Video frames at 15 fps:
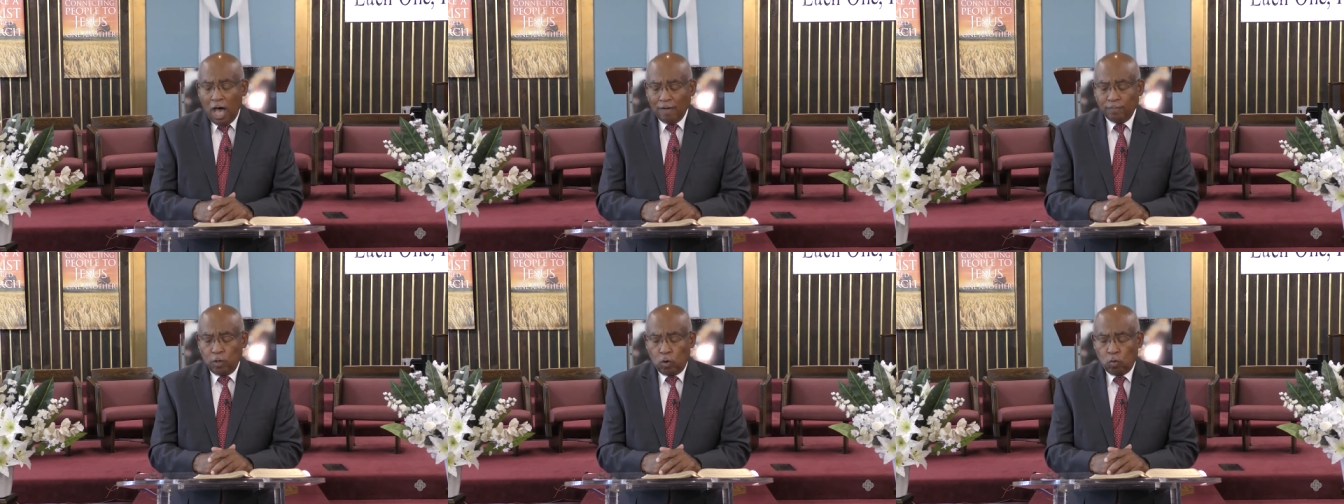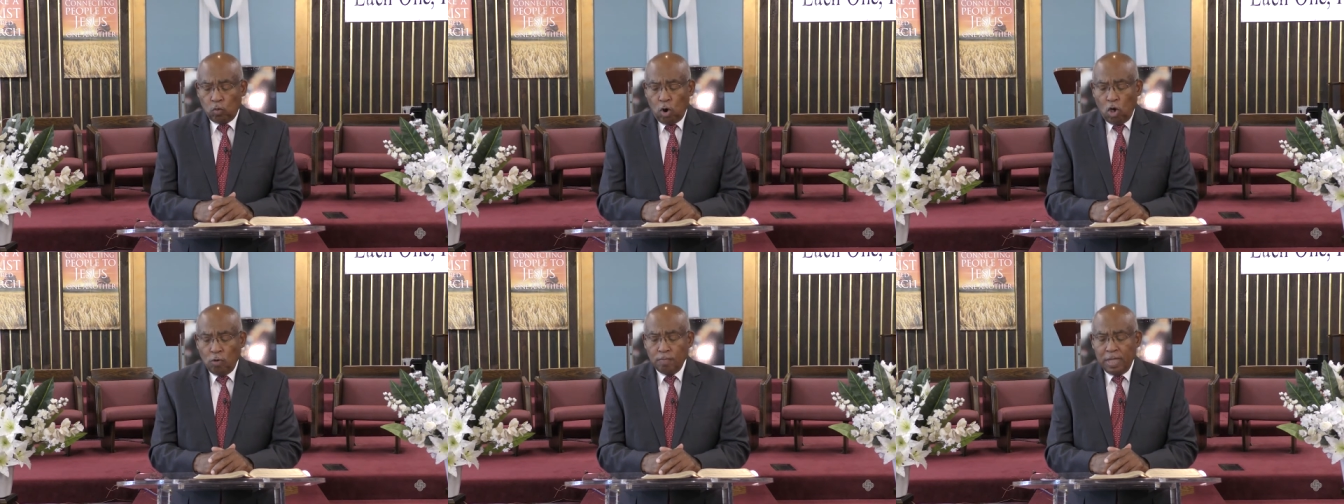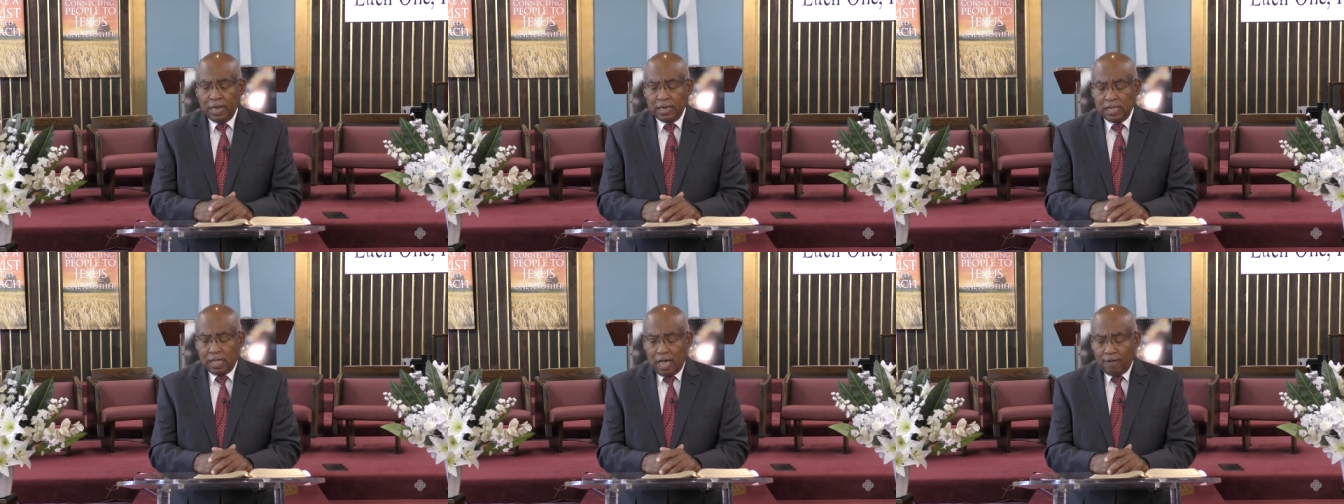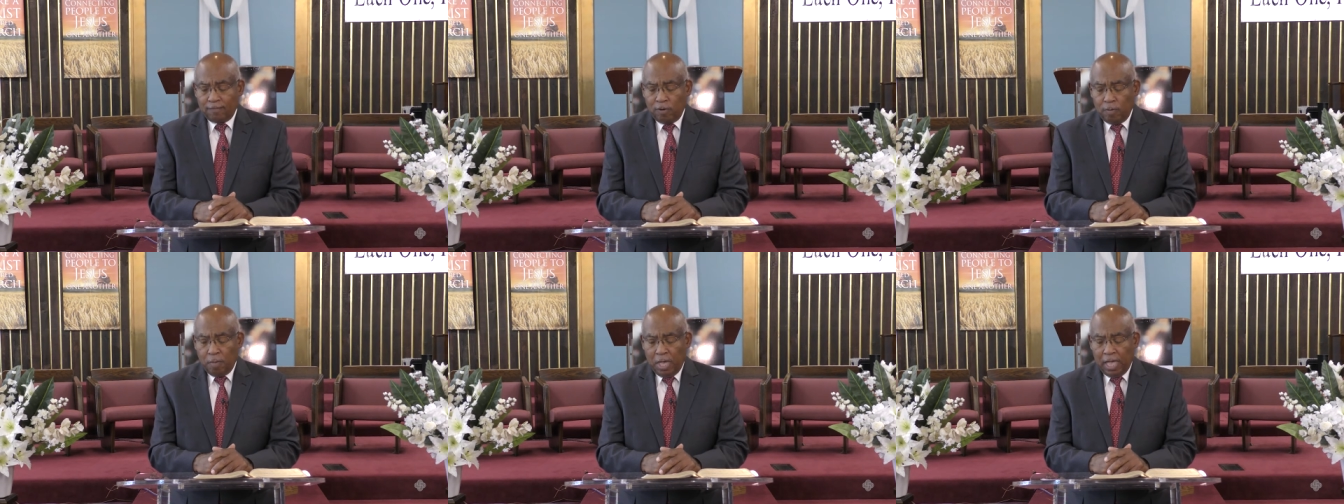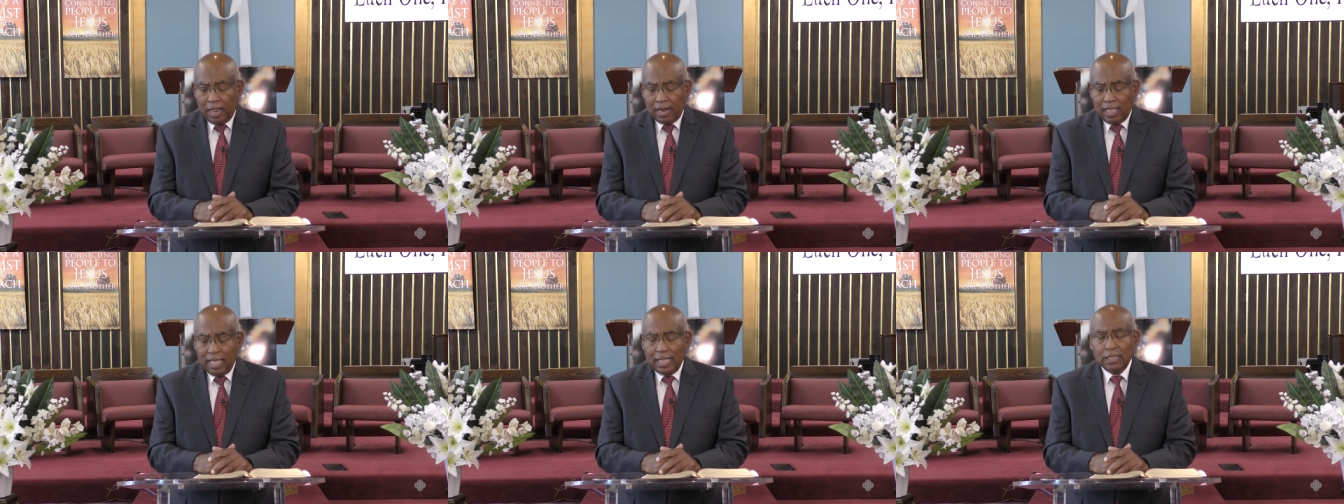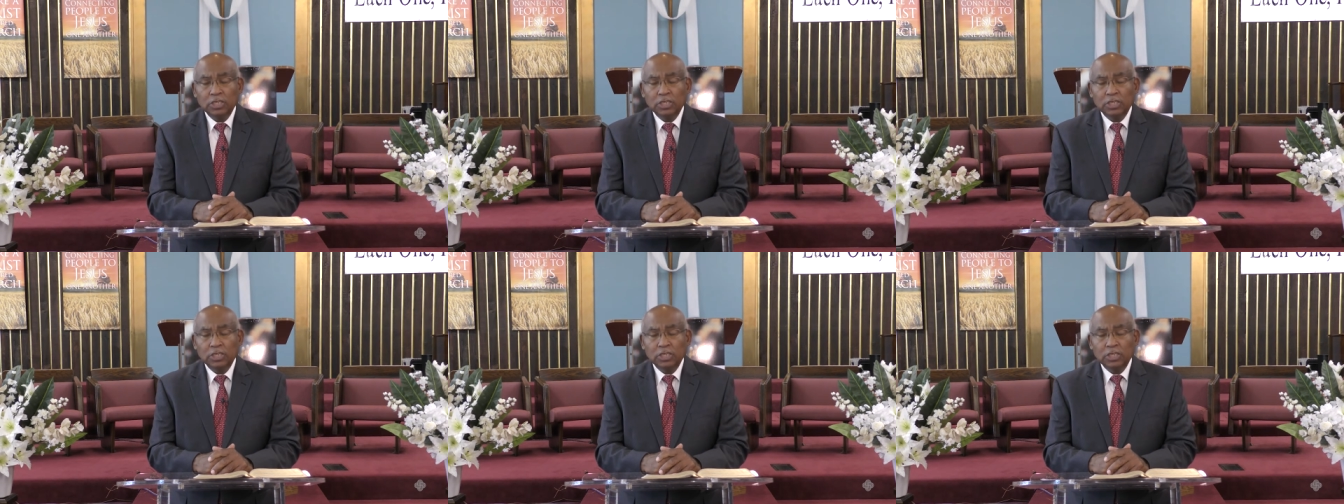of the Roman government.